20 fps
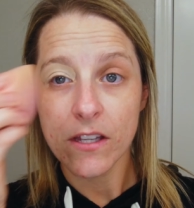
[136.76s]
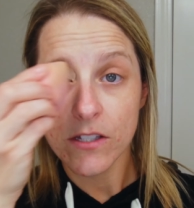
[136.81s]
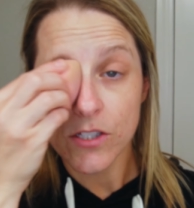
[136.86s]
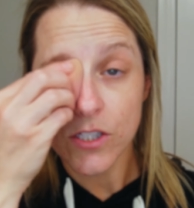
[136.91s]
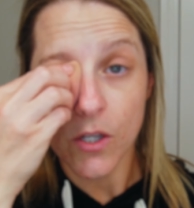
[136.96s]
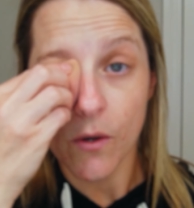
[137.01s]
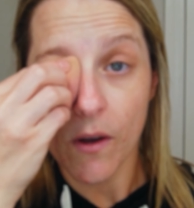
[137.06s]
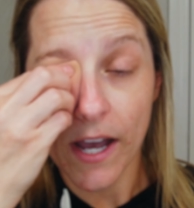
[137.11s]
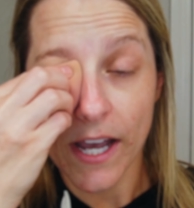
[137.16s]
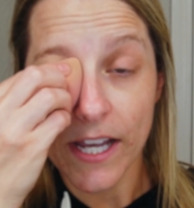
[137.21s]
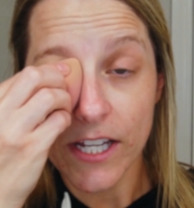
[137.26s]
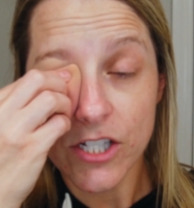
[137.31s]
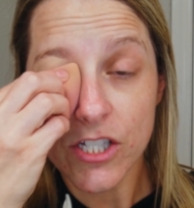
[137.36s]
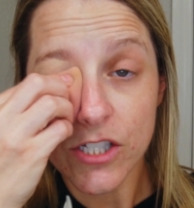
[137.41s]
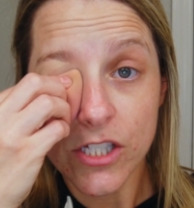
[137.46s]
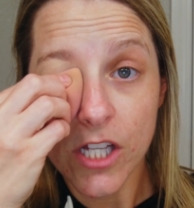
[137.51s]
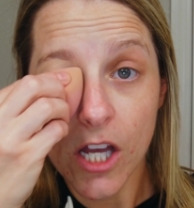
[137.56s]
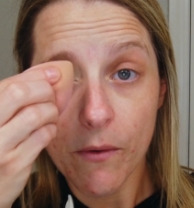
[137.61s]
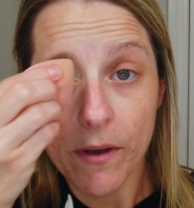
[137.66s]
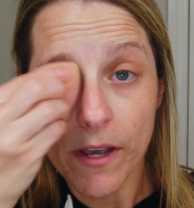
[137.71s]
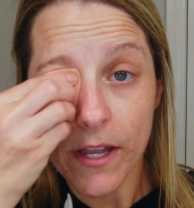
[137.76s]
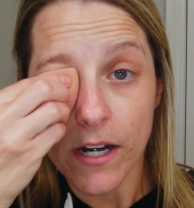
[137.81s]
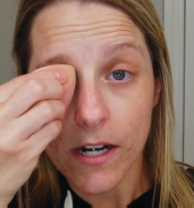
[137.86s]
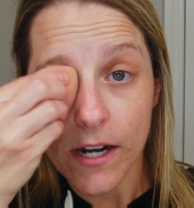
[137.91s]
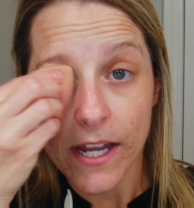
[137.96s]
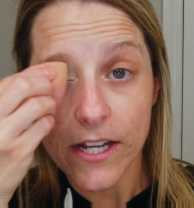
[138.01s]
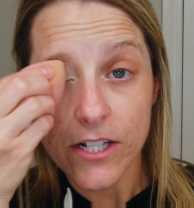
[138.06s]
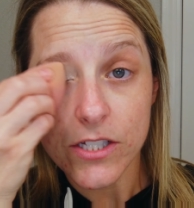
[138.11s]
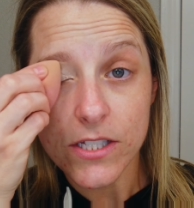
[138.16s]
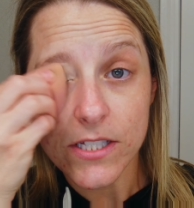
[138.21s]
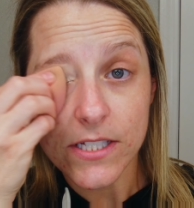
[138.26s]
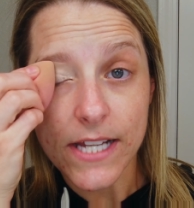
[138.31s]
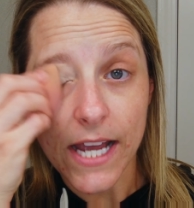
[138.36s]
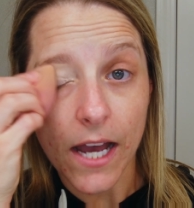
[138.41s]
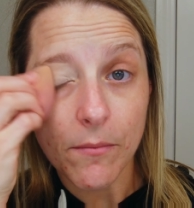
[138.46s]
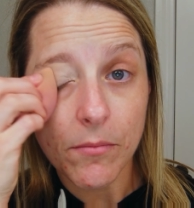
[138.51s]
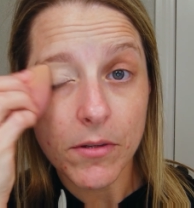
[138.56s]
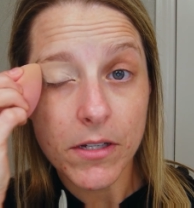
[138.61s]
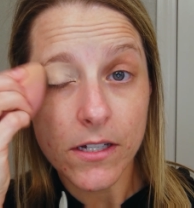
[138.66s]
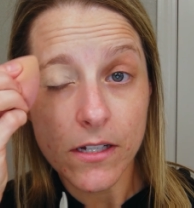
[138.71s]
So I just go in and I just
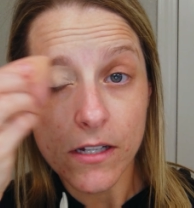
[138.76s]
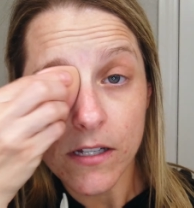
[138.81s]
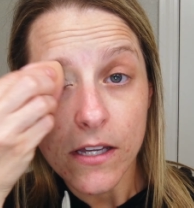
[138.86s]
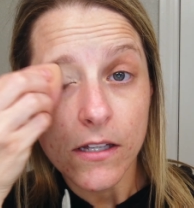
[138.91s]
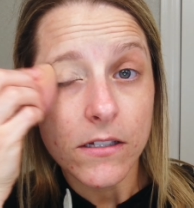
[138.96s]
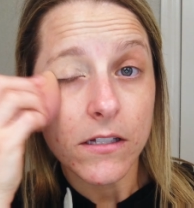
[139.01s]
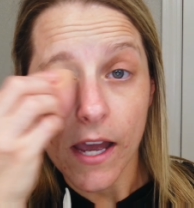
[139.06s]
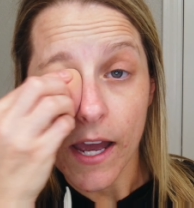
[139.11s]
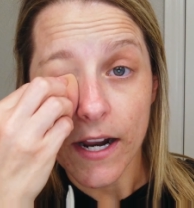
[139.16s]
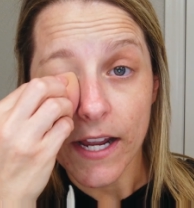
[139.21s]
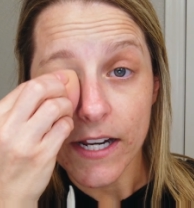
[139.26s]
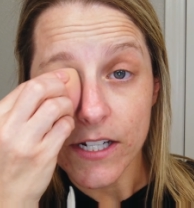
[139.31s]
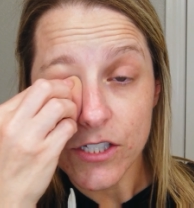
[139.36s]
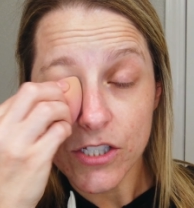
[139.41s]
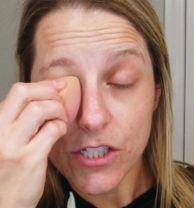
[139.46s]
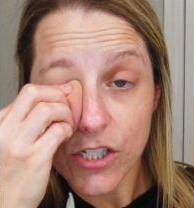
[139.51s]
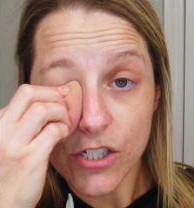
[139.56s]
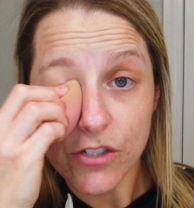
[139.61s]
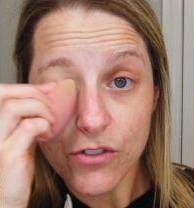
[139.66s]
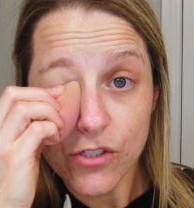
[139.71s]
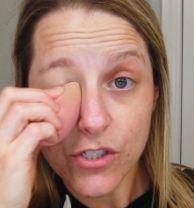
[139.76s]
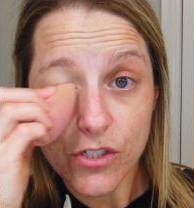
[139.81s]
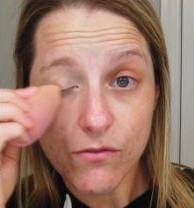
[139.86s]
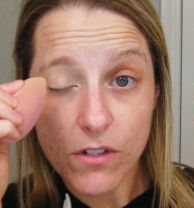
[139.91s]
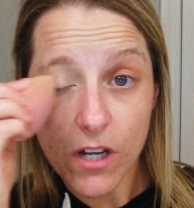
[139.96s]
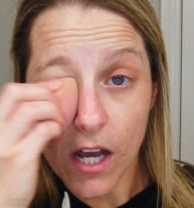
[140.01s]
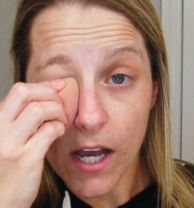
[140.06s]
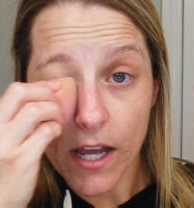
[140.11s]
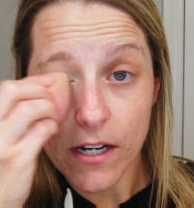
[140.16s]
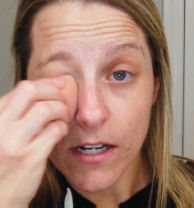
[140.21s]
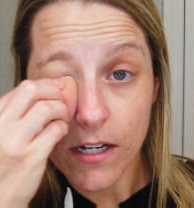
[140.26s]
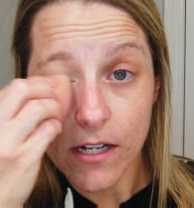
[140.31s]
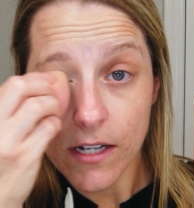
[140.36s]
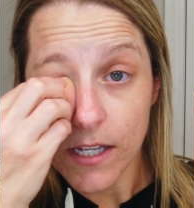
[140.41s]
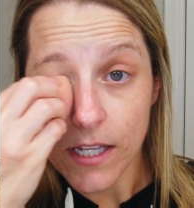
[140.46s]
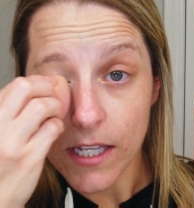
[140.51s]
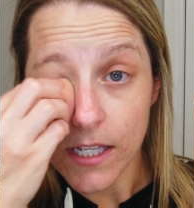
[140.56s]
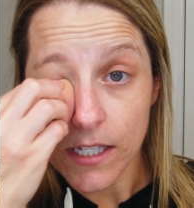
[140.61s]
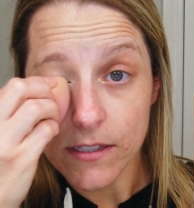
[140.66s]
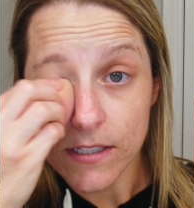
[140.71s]
dab. And you do not
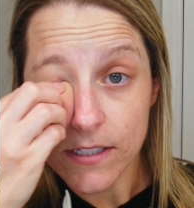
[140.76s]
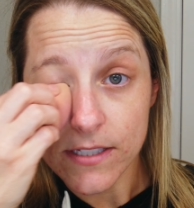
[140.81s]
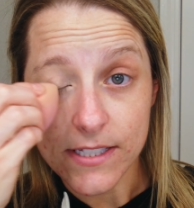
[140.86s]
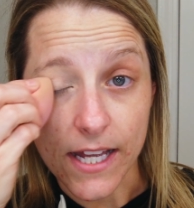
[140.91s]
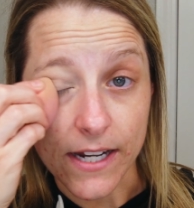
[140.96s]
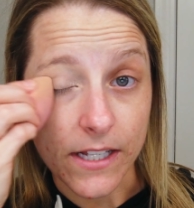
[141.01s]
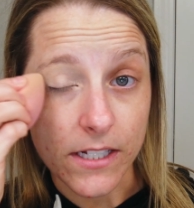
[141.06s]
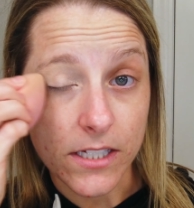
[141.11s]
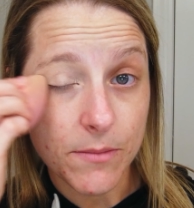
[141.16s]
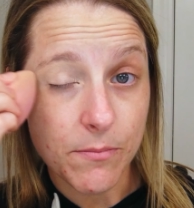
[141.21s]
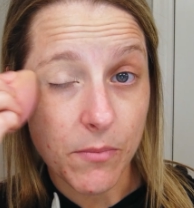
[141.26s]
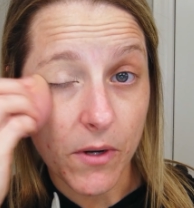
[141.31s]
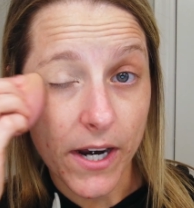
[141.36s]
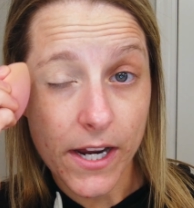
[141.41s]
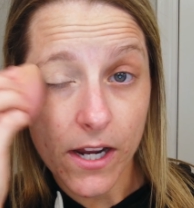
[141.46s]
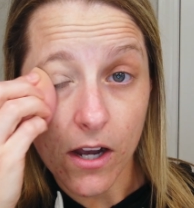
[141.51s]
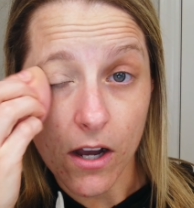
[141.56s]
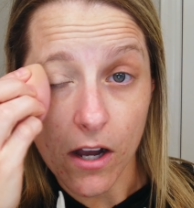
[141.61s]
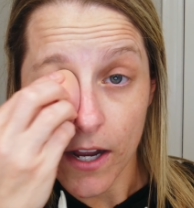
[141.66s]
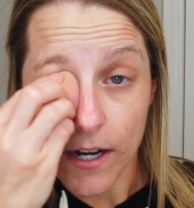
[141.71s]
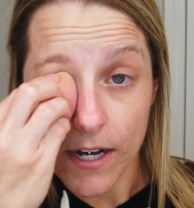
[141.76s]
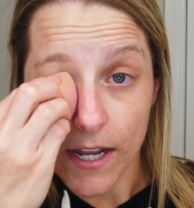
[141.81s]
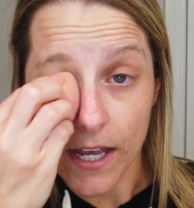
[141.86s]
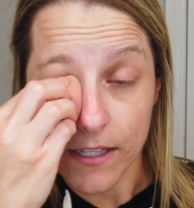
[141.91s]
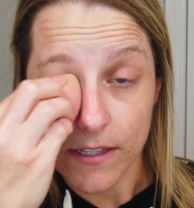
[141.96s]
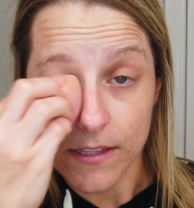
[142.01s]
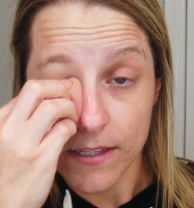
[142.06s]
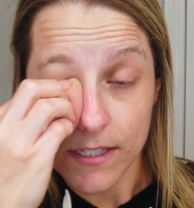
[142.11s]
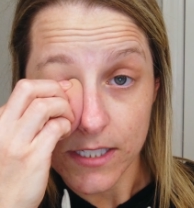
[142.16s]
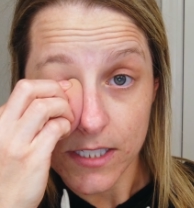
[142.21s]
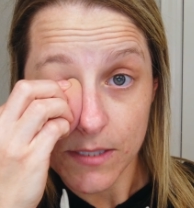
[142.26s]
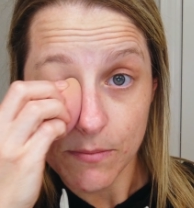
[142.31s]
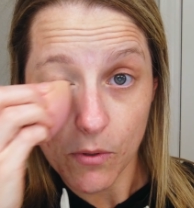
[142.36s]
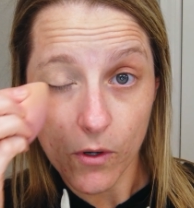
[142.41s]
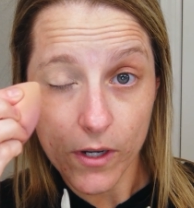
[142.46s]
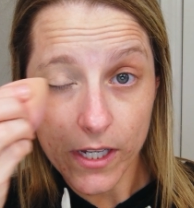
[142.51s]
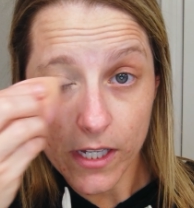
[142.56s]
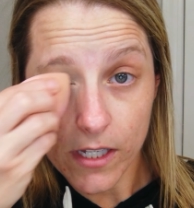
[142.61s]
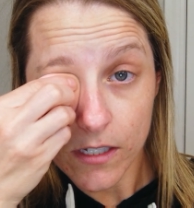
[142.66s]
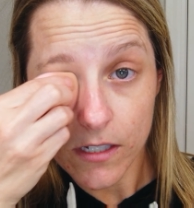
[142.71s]
need the setting spray on at this
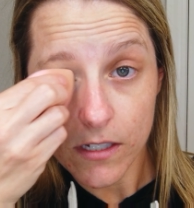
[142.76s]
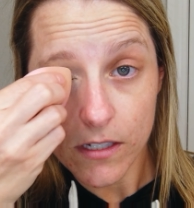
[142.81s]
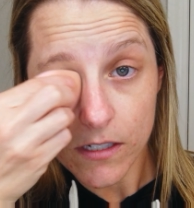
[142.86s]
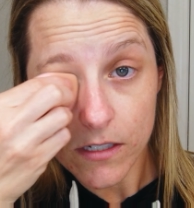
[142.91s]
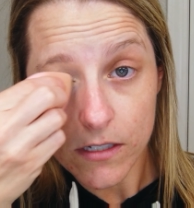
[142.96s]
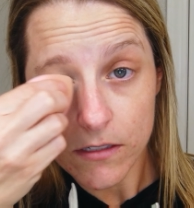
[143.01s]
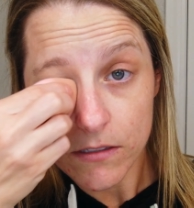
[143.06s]
point.